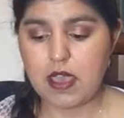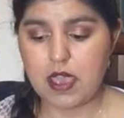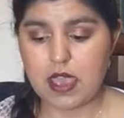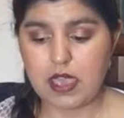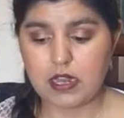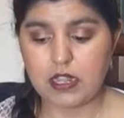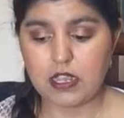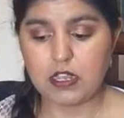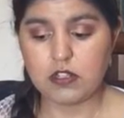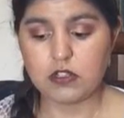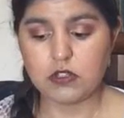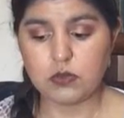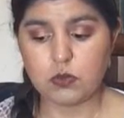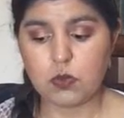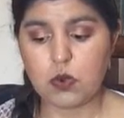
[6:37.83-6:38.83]
and he
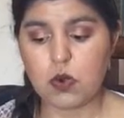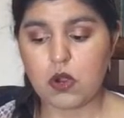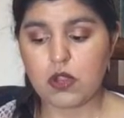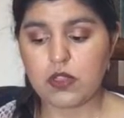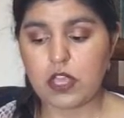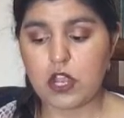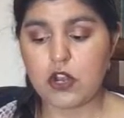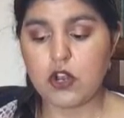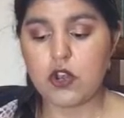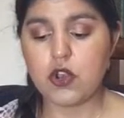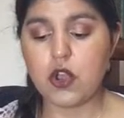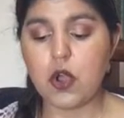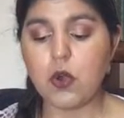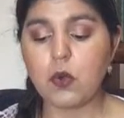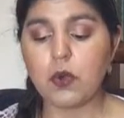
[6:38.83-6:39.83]
swore that
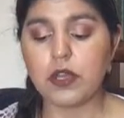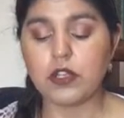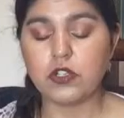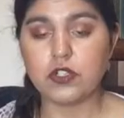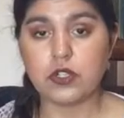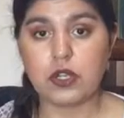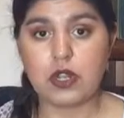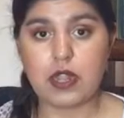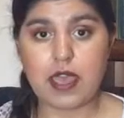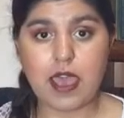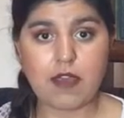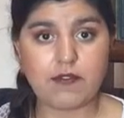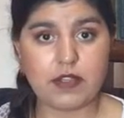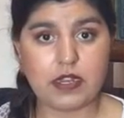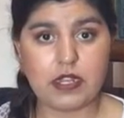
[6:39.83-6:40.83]
no one should
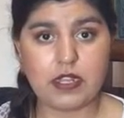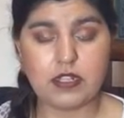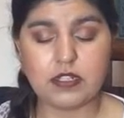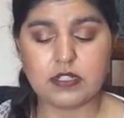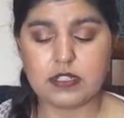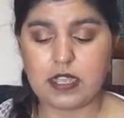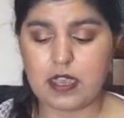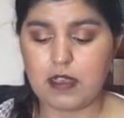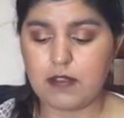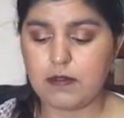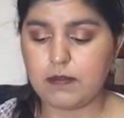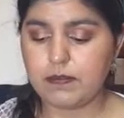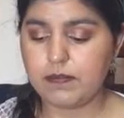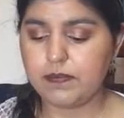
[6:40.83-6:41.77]
laugh at his tail.